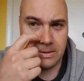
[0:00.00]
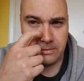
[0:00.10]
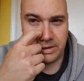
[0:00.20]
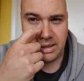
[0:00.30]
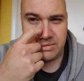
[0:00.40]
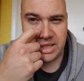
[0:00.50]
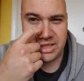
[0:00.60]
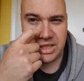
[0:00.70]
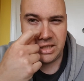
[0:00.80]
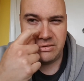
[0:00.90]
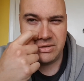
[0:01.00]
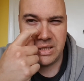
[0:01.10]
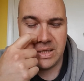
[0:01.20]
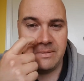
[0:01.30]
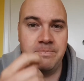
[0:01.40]
When it comes to itchy nose,
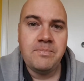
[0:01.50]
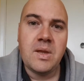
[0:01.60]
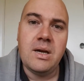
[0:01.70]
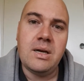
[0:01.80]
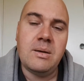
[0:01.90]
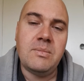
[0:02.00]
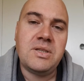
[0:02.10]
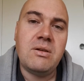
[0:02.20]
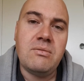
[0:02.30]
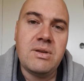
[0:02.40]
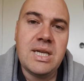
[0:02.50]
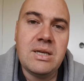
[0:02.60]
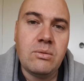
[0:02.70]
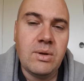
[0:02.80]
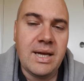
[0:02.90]
you don't
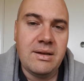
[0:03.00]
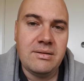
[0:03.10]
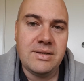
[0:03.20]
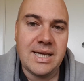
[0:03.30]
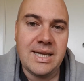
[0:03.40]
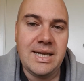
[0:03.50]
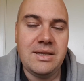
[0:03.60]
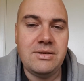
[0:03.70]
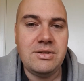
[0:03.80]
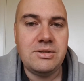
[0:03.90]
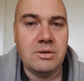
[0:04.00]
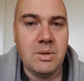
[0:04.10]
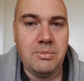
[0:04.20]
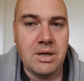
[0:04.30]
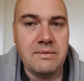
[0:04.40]
need all that gear that you saw in
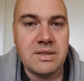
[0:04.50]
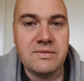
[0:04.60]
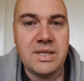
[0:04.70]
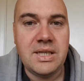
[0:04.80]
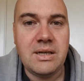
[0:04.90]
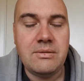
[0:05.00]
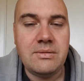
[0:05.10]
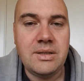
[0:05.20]
my previous video,